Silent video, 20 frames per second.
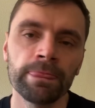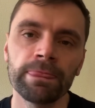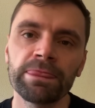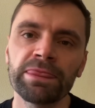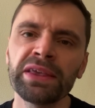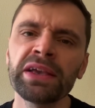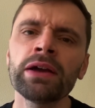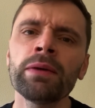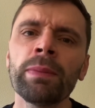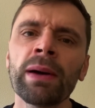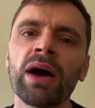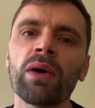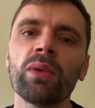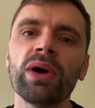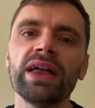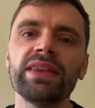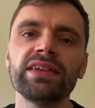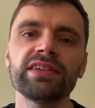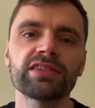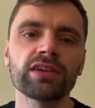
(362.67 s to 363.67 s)
Think about
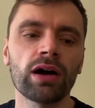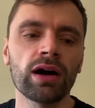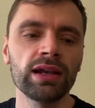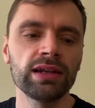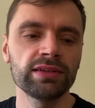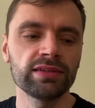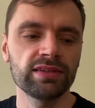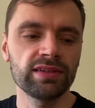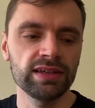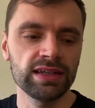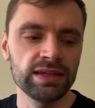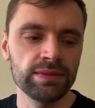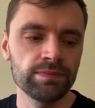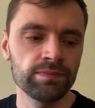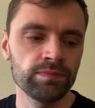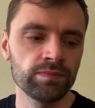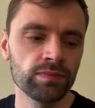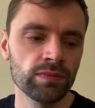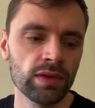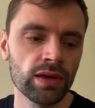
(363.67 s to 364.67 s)
where this Ireland
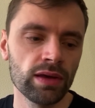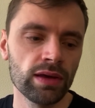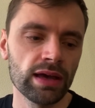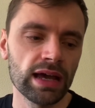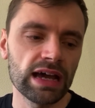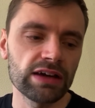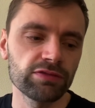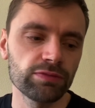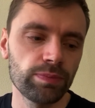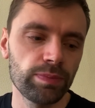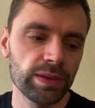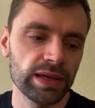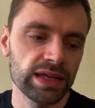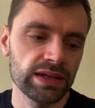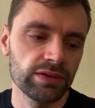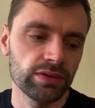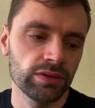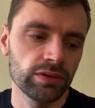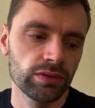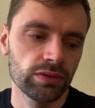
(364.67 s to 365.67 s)
team have
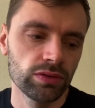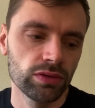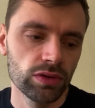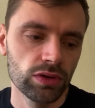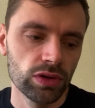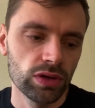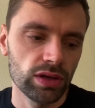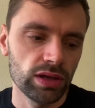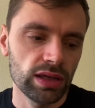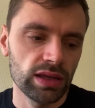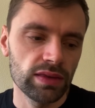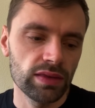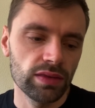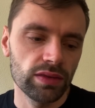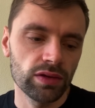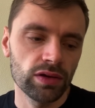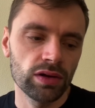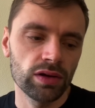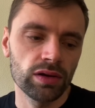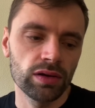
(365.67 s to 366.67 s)
been, in
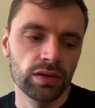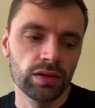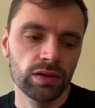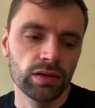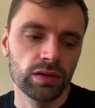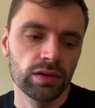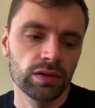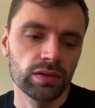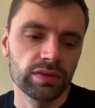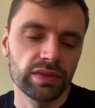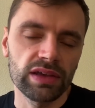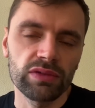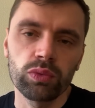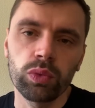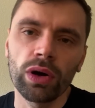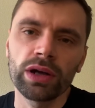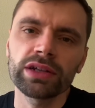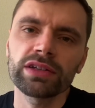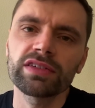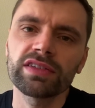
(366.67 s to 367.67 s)
that they've
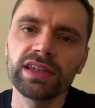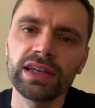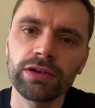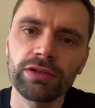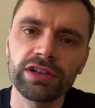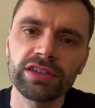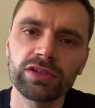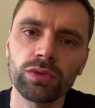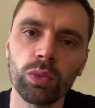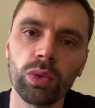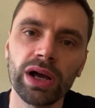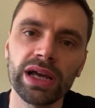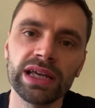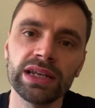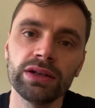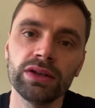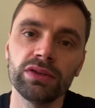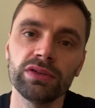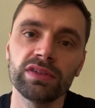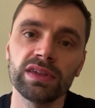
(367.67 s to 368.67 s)
won a series away
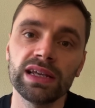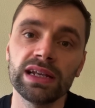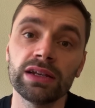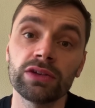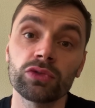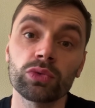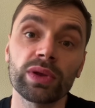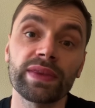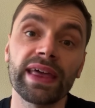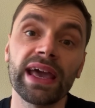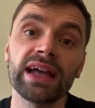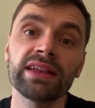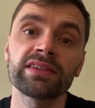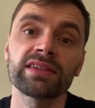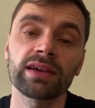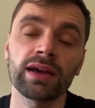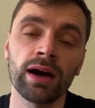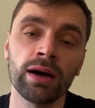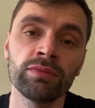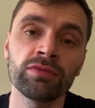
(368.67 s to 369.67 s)
in New Zealand when they had
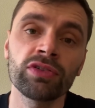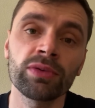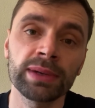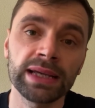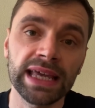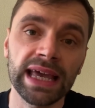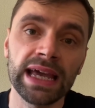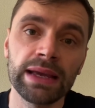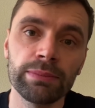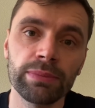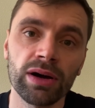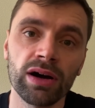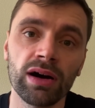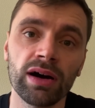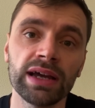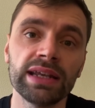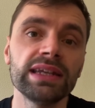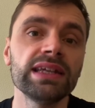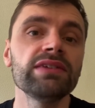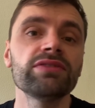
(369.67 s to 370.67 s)
to come from a game
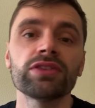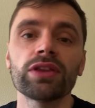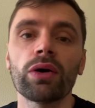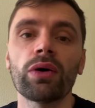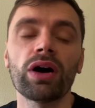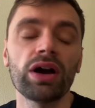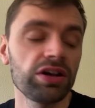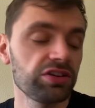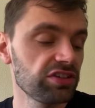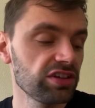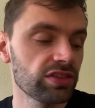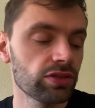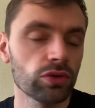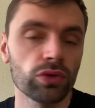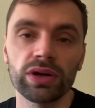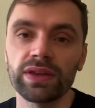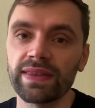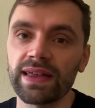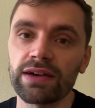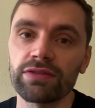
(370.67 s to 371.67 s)
behind, even though I actually
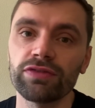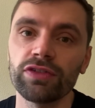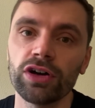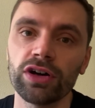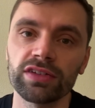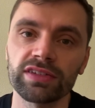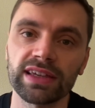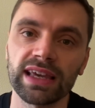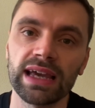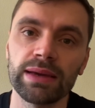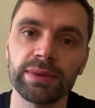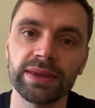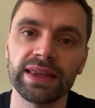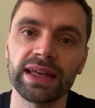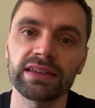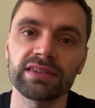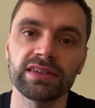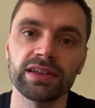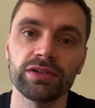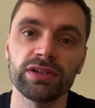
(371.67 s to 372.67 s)
thought in that first game in
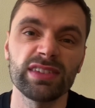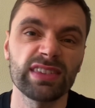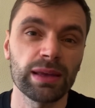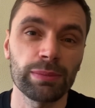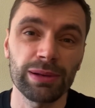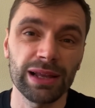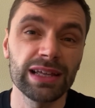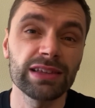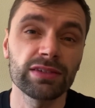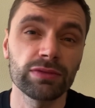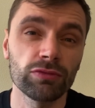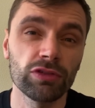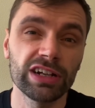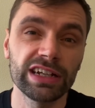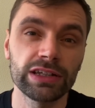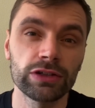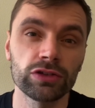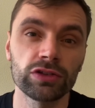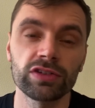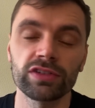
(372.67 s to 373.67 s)
that series they played some
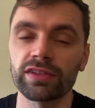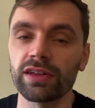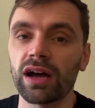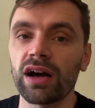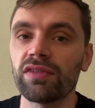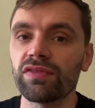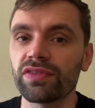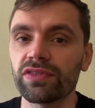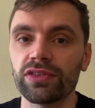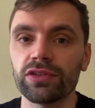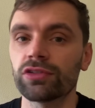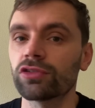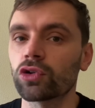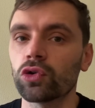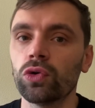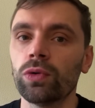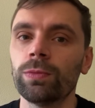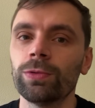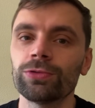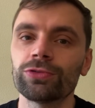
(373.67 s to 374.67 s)
really good stuff. The
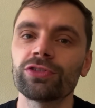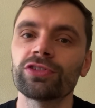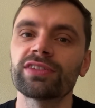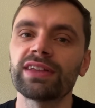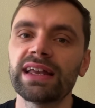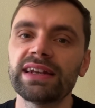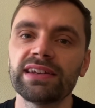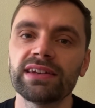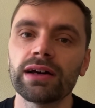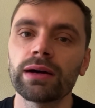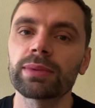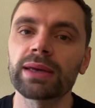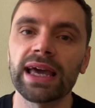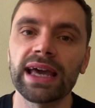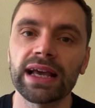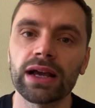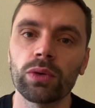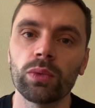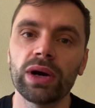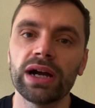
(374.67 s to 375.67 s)
scoreboard just ended up
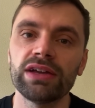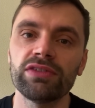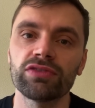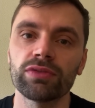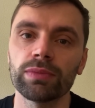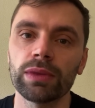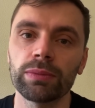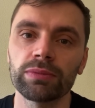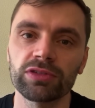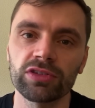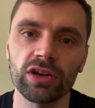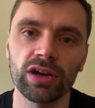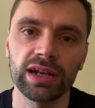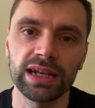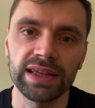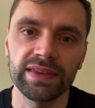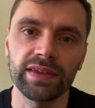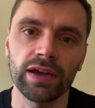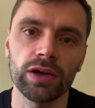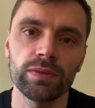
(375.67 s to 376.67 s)
getting away from them.
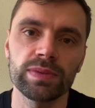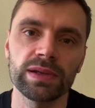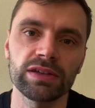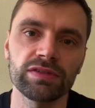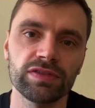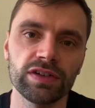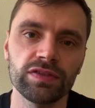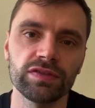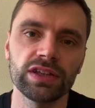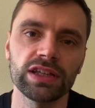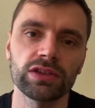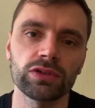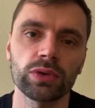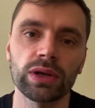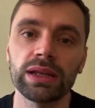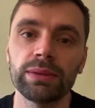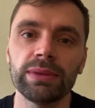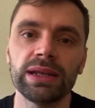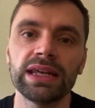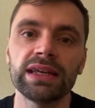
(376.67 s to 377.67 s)
Certainly in the opening
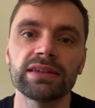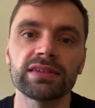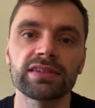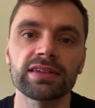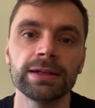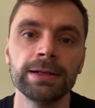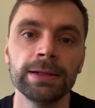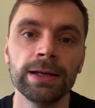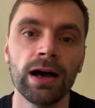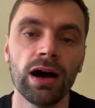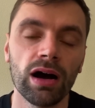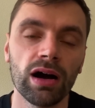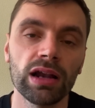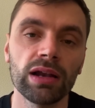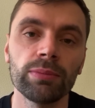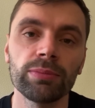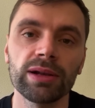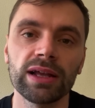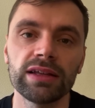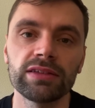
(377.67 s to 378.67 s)
15-20 minutes,
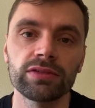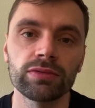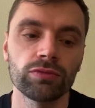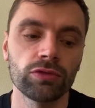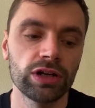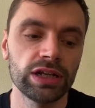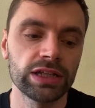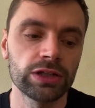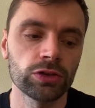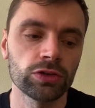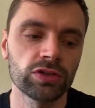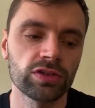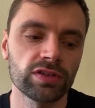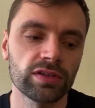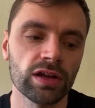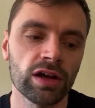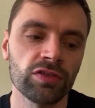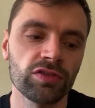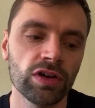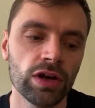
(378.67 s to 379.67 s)
Ireland played some really good
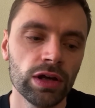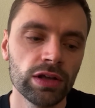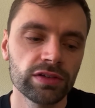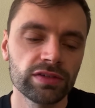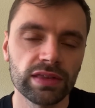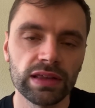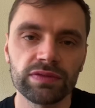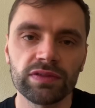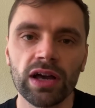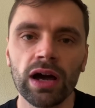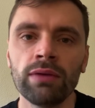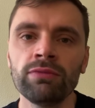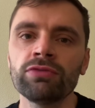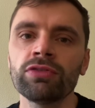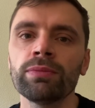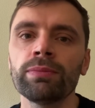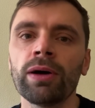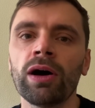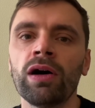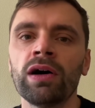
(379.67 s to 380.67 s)
stuff. So they've come
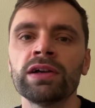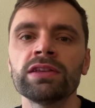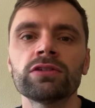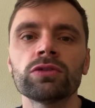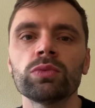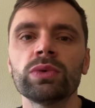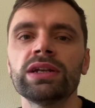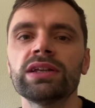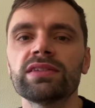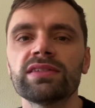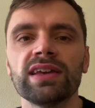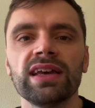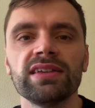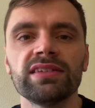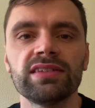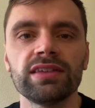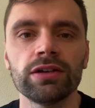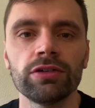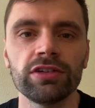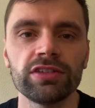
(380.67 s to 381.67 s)
from behind to win a
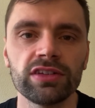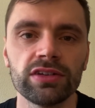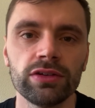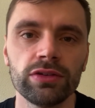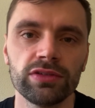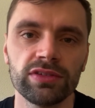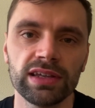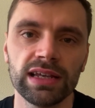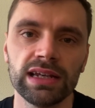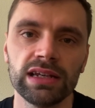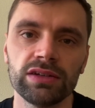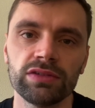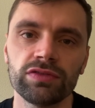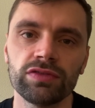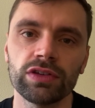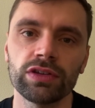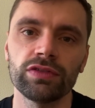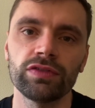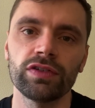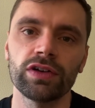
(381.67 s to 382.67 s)
test series in New Zealand
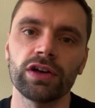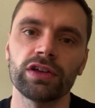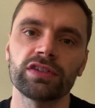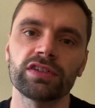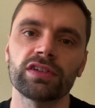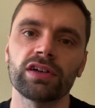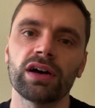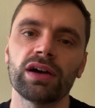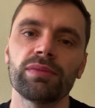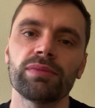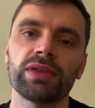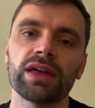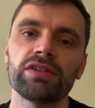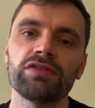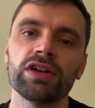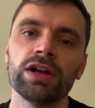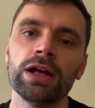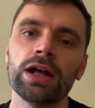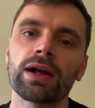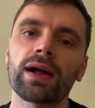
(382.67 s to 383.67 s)
for the first time.
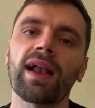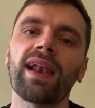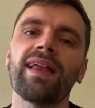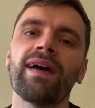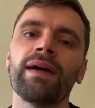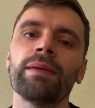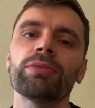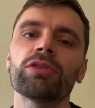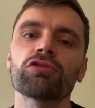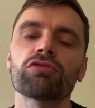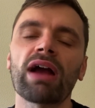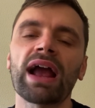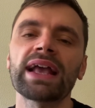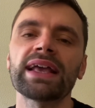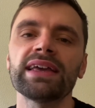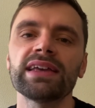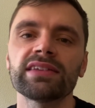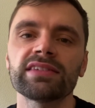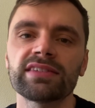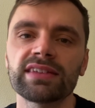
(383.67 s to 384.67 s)
They've climbed the
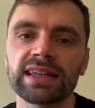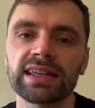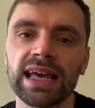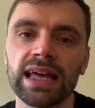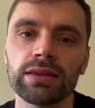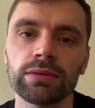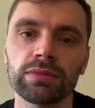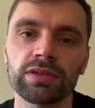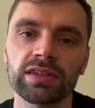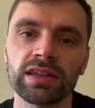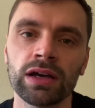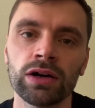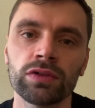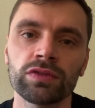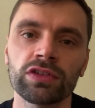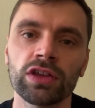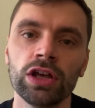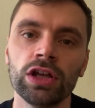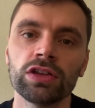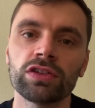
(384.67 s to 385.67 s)
rankings to get
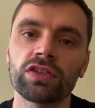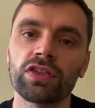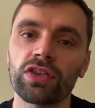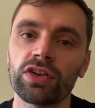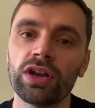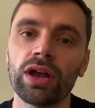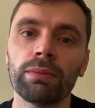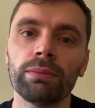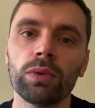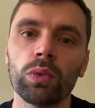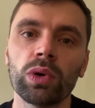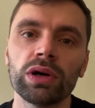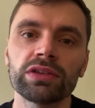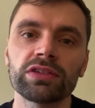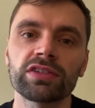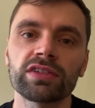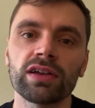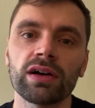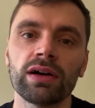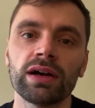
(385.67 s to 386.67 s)
themselves to the number one
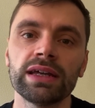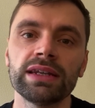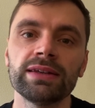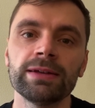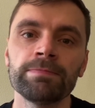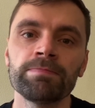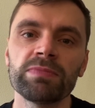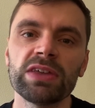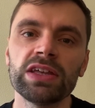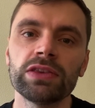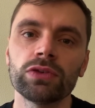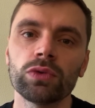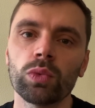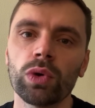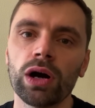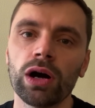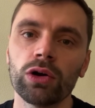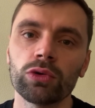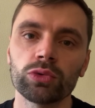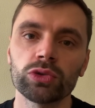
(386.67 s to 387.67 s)
side in the
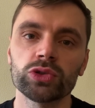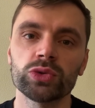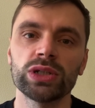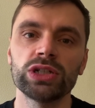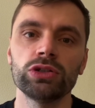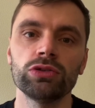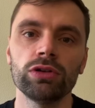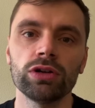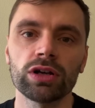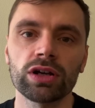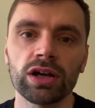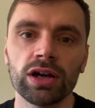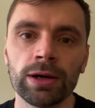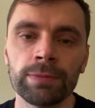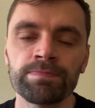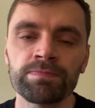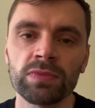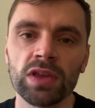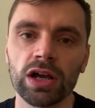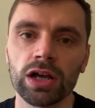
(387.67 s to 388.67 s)
world, which when you look
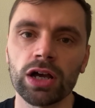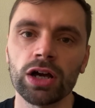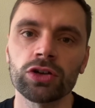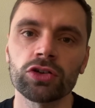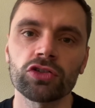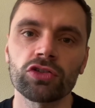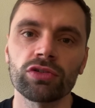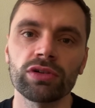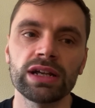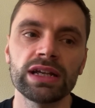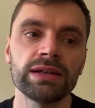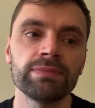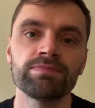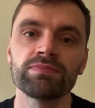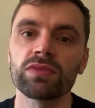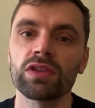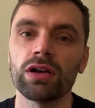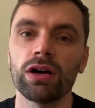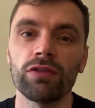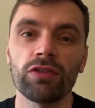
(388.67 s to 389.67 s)
at a country
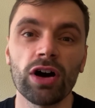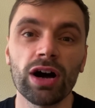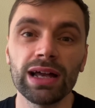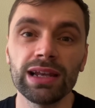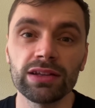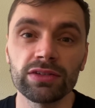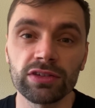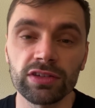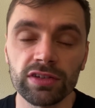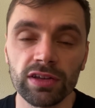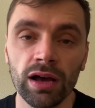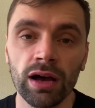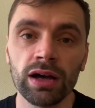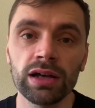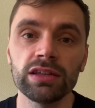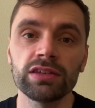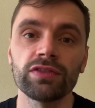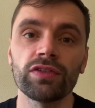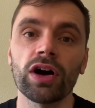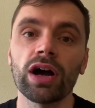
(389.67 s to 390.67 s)
of Ireland's
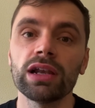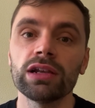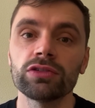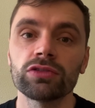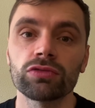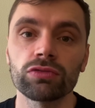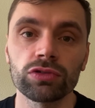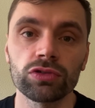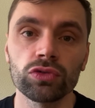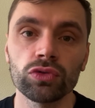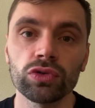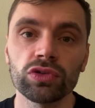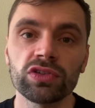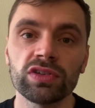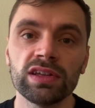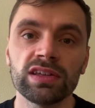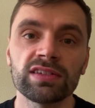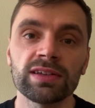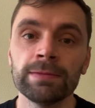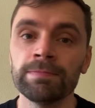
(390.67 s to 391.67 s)
size, of Ireland's
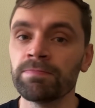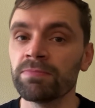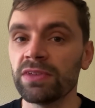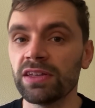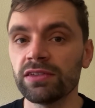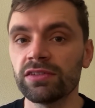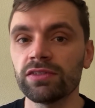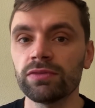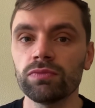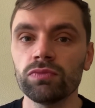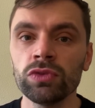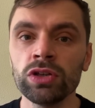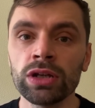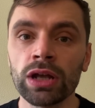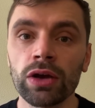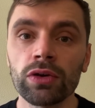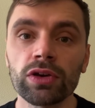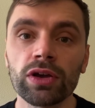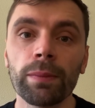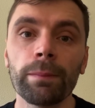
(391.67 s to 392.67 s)
resources, it's, you
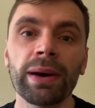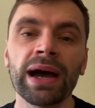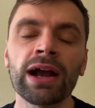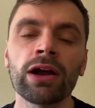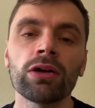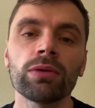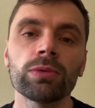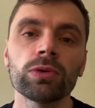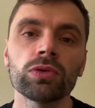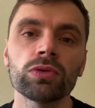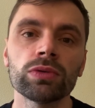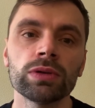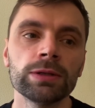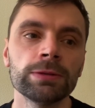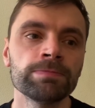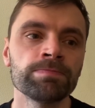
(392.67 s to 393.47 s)
know, comparable